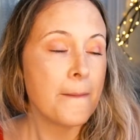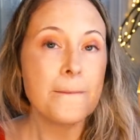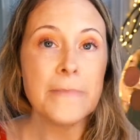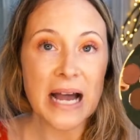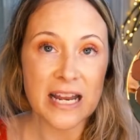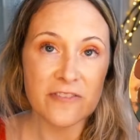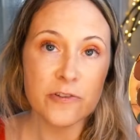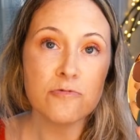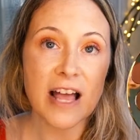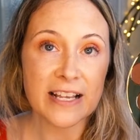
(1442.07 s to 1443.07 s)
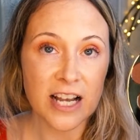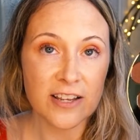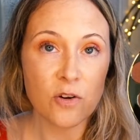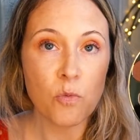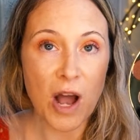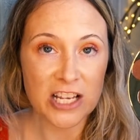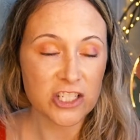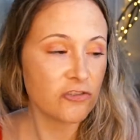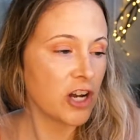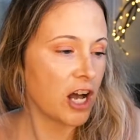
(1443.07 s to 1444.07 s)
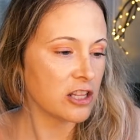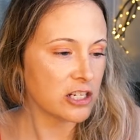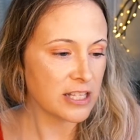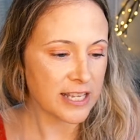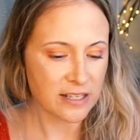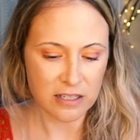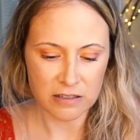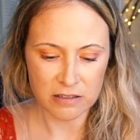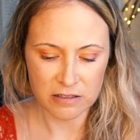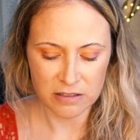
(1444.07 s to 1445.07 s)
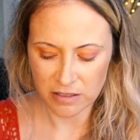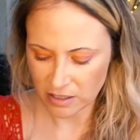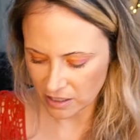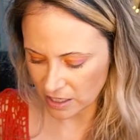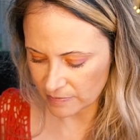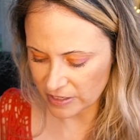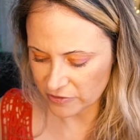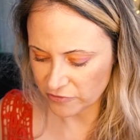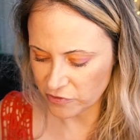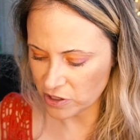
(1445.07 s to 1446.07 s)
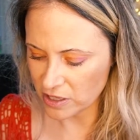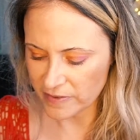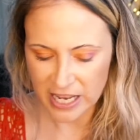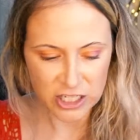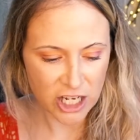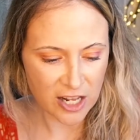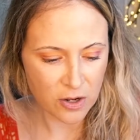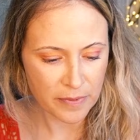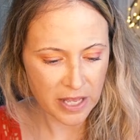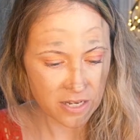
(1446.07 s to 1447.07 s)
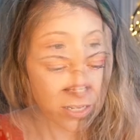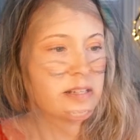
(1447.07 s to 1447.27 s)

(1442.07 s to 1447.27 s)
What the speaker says: But if you like kind of wash of color, like, I'm like full of eyeshadow, but